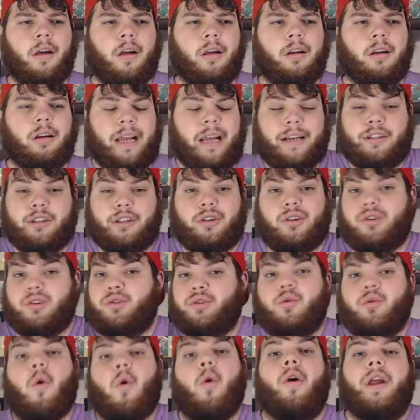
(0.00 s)
got
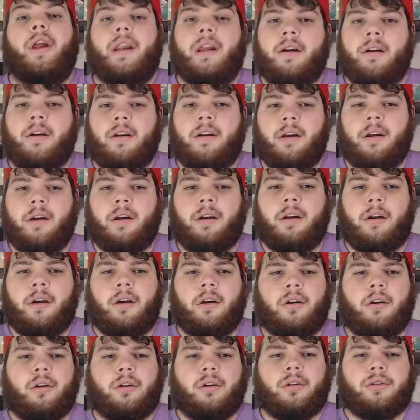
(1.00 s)
destroyed.
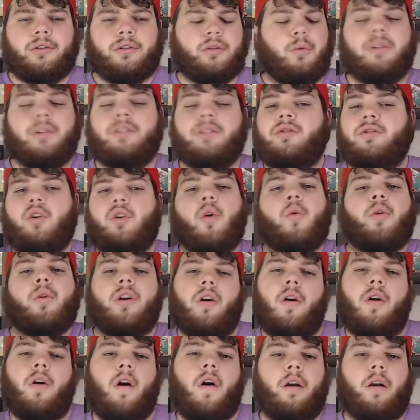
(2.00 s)
So what's going
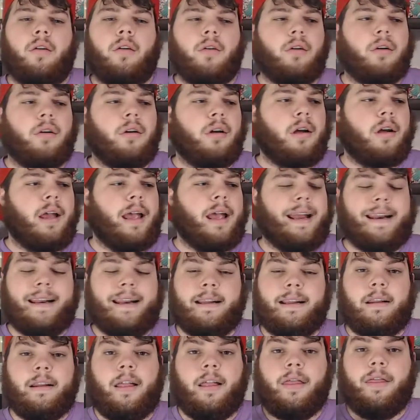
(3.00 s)
on? And
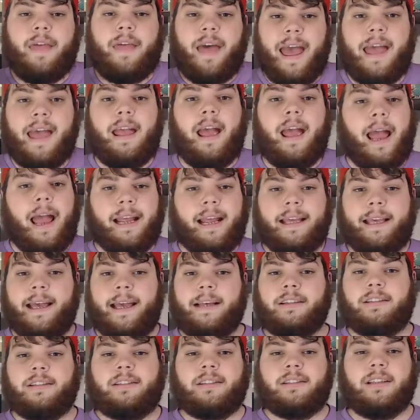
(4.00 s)
that, I
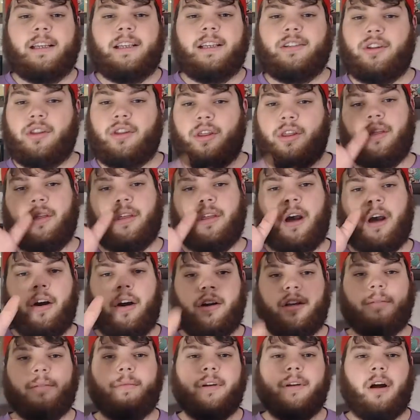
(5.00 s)
guess, is the
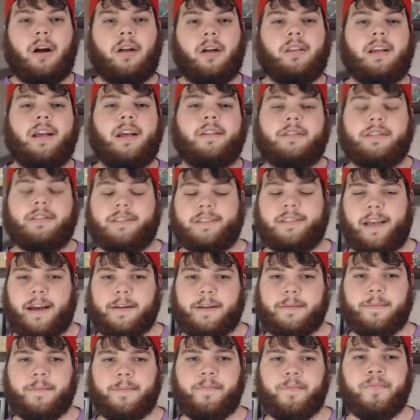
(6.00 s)
argument on the other side.
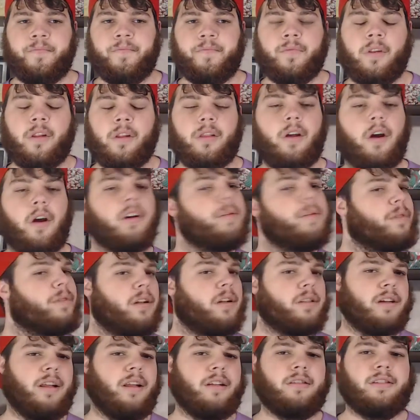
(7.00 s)
The argument on
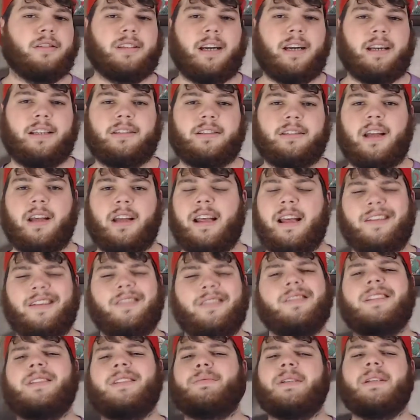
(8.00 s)
the other side is there are
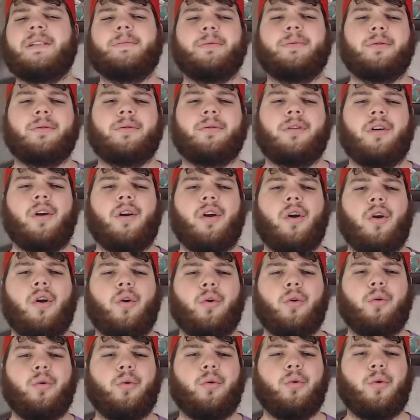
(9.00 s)
these people
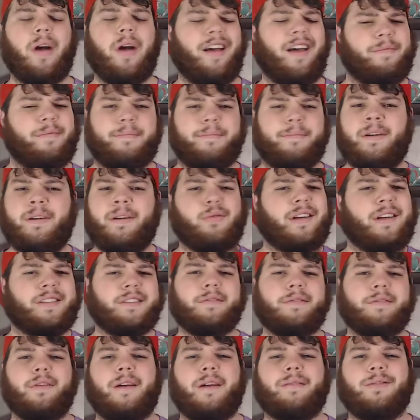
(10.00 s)
who have been wrestling
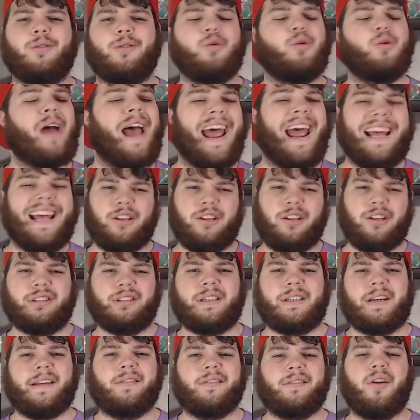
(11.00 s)
forever, who had their
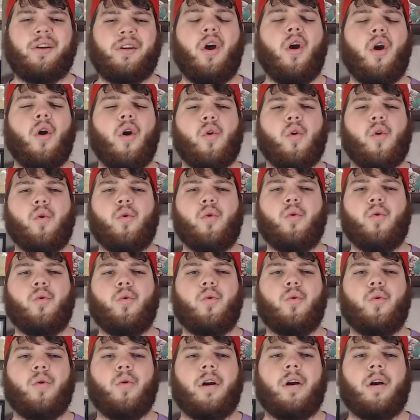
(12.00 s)
chance, who